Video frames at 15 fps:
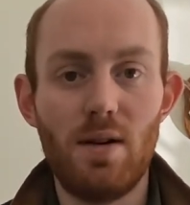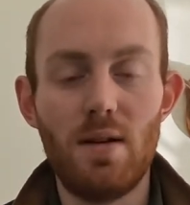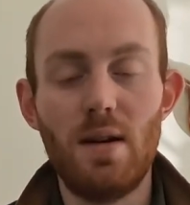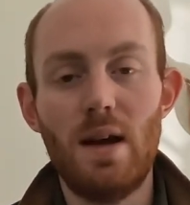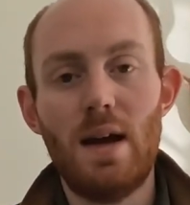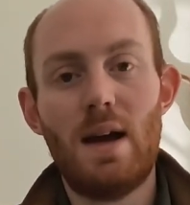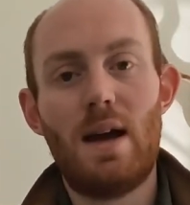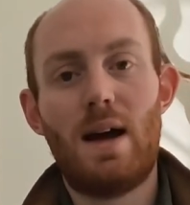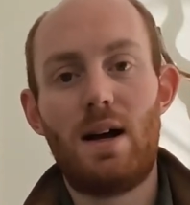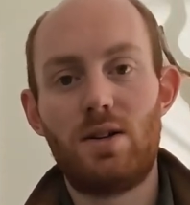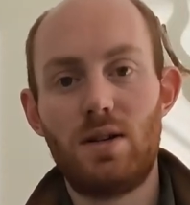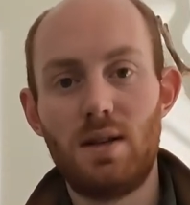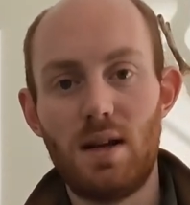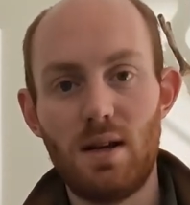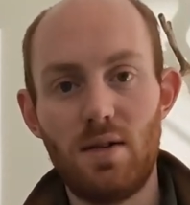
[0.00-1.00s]
and
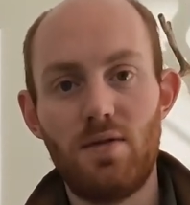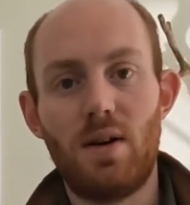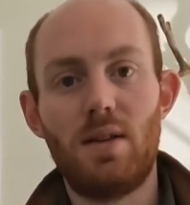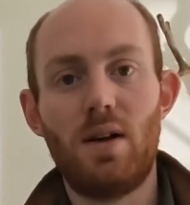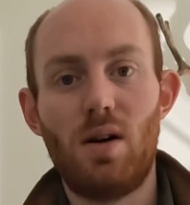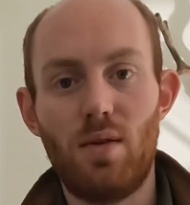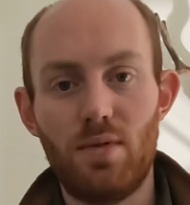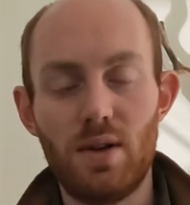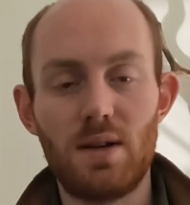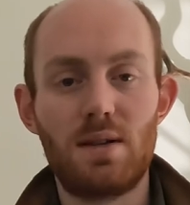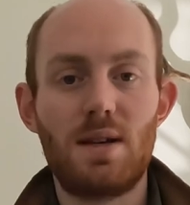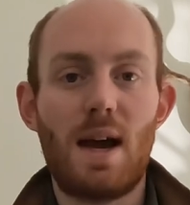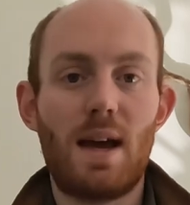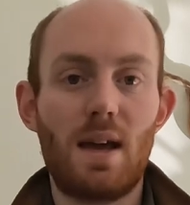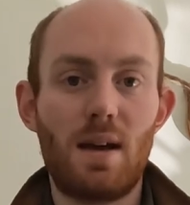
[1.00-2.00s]
actually then you find the whole thing
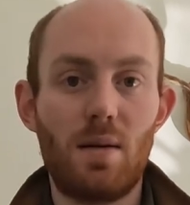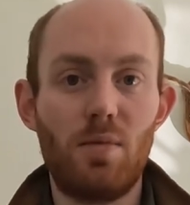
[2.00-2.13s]
sagging,